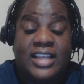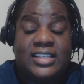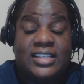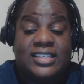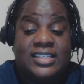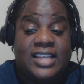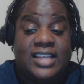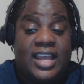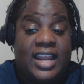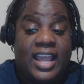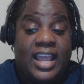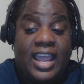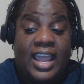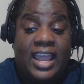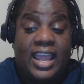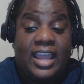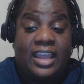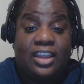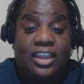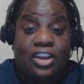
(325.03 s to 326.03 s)
and said,
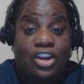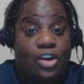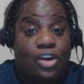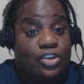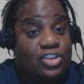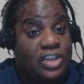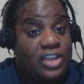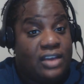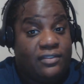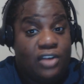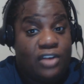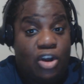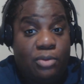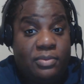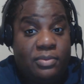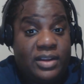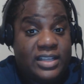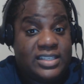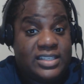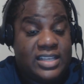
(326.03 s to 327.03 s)
hey, do you have an
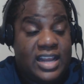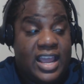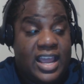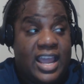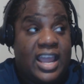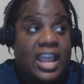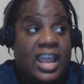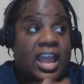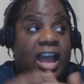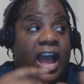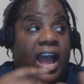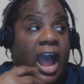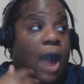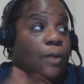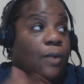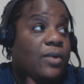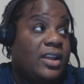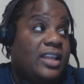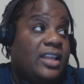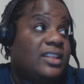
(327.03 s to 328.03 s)
opening today?
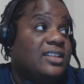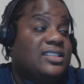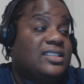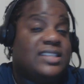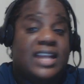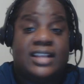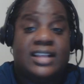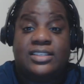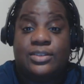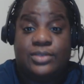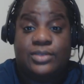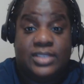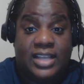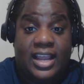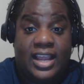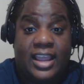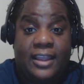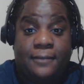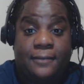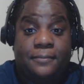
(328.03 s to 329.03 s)
I want to get this tattoo
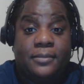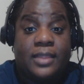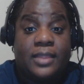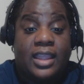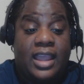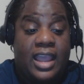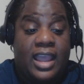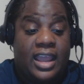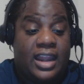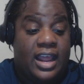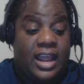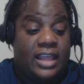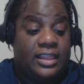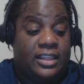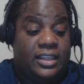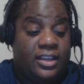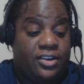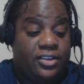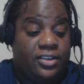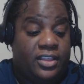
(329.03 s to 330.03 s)
today. And I
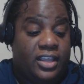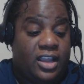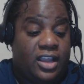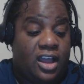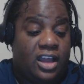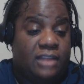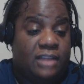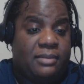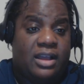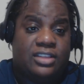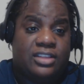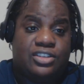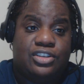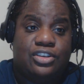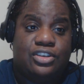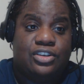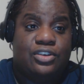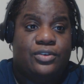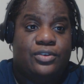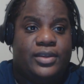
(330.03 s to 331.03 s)
literally called about
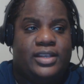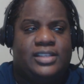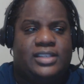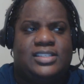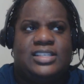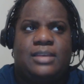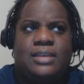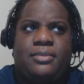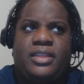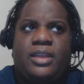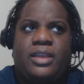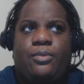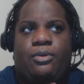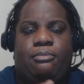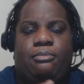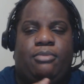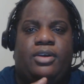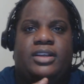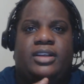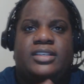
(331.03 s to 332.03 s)
two, and some of them
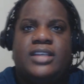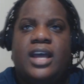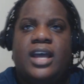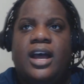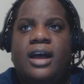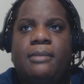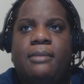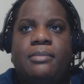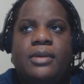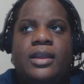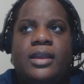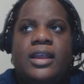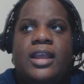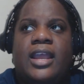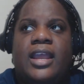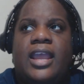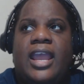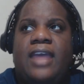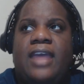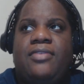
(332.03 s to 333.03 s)
were booked up.
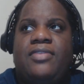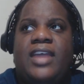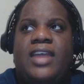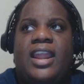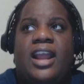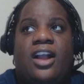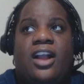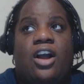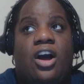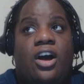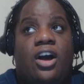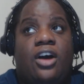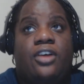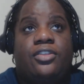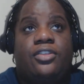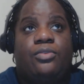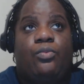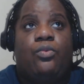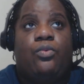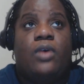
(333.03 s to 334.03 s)
And then I
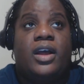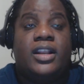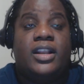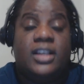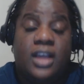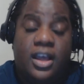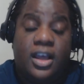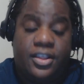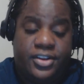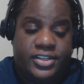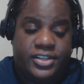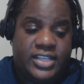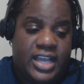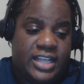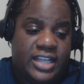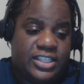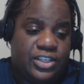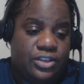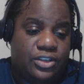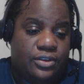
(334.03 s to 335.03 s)
called one other
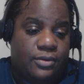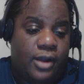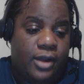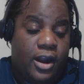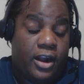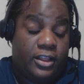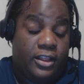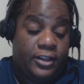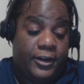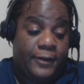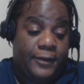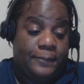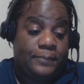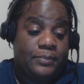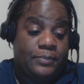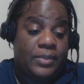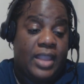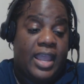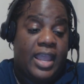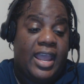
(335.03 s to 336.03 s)
tattoo parlor,